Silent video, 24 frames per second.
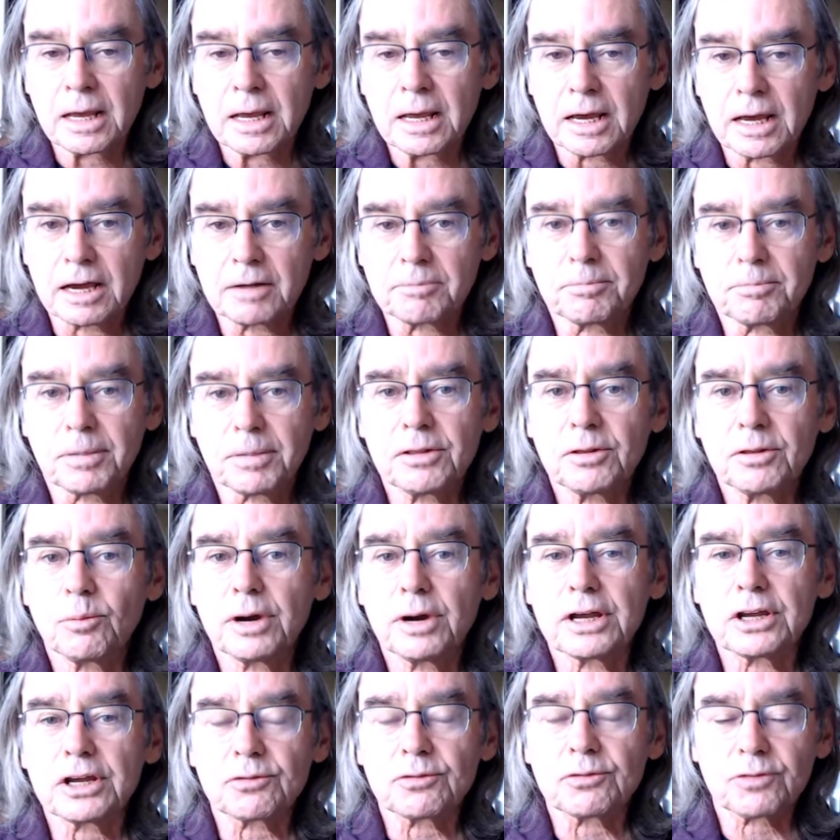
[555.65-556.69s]
And by the way,
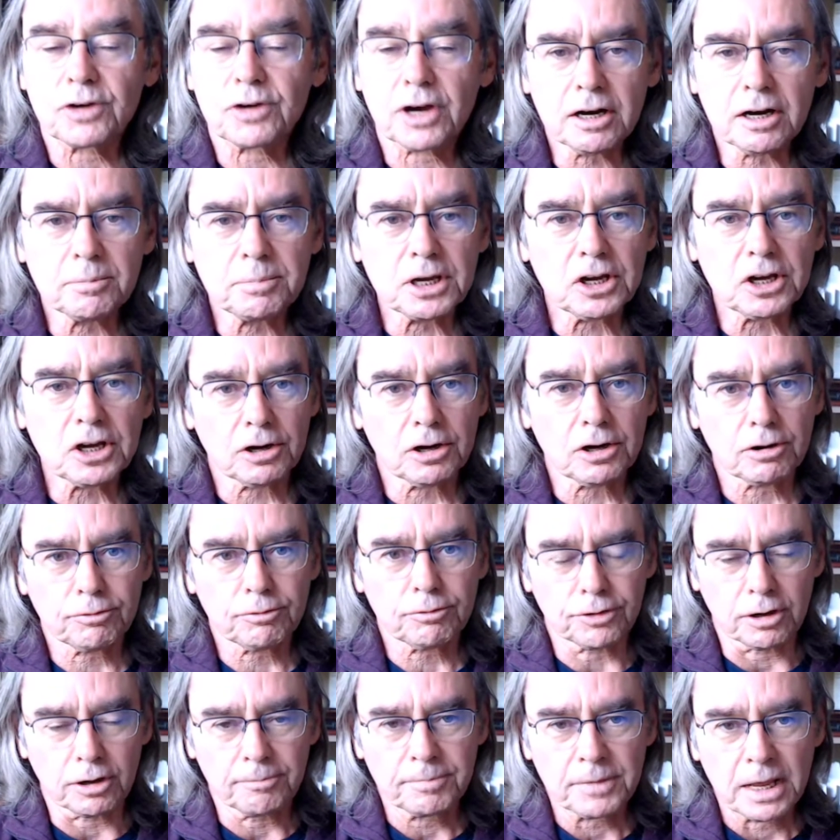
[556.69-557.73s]
you've got to be
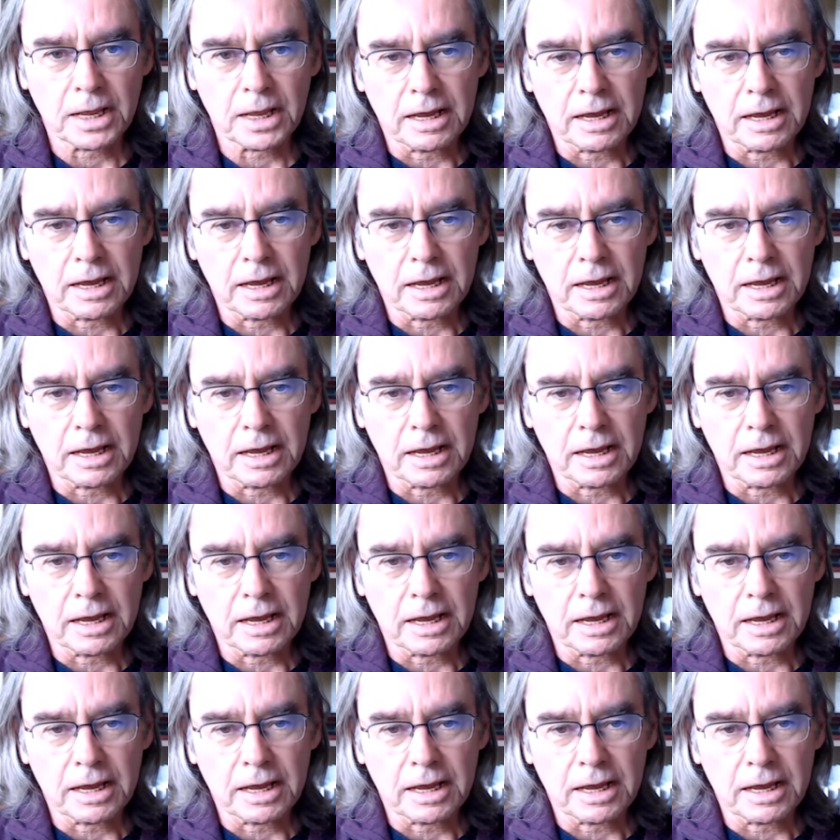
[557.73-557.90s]
careful.